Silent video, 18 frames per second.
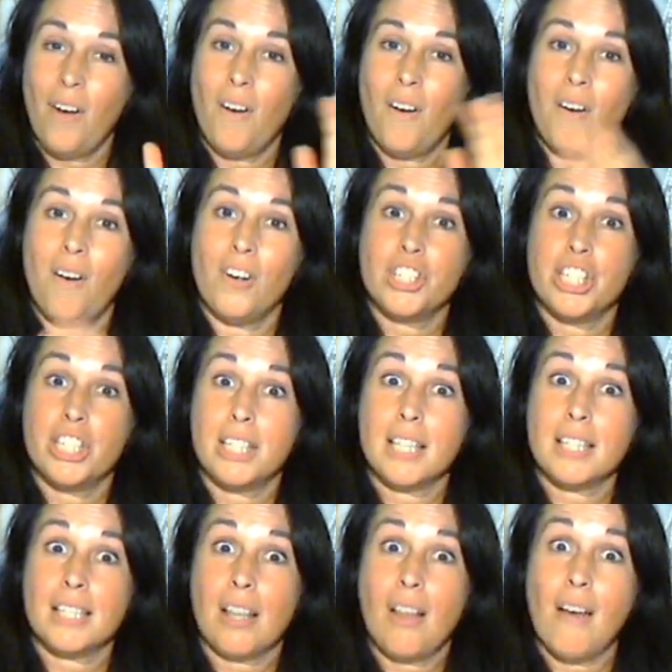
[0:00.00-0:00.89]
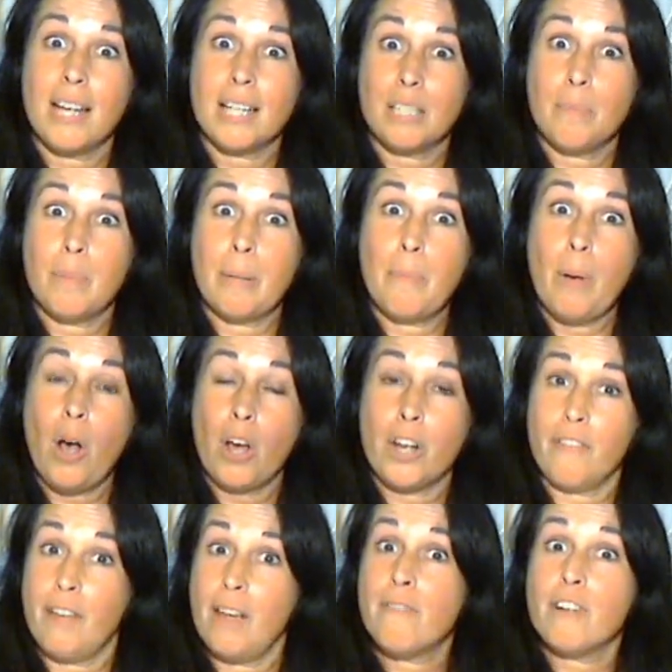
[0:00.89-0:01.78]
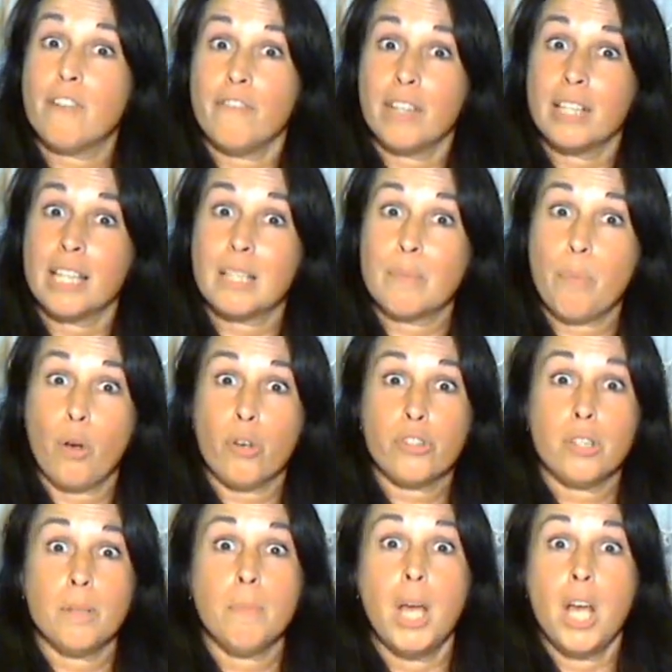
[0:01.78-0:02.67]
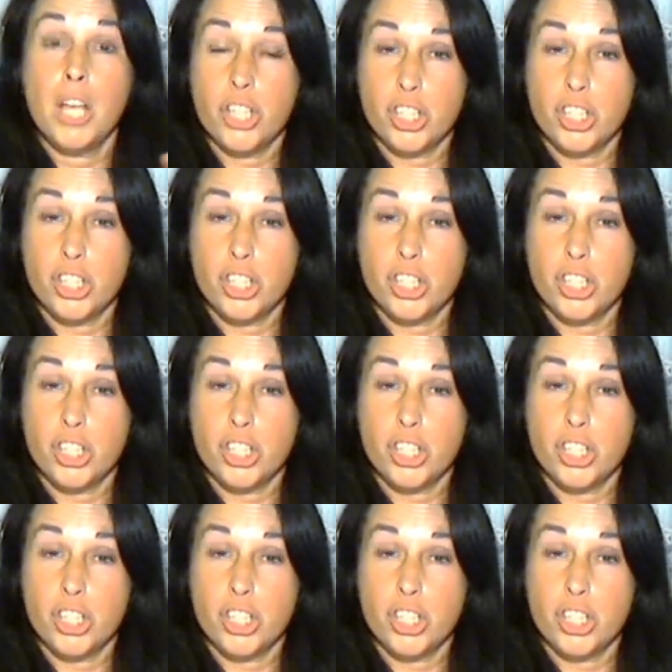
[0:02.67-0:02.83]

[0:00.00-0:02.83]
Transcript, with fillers: Oh, she does like to be part of everything, this possum.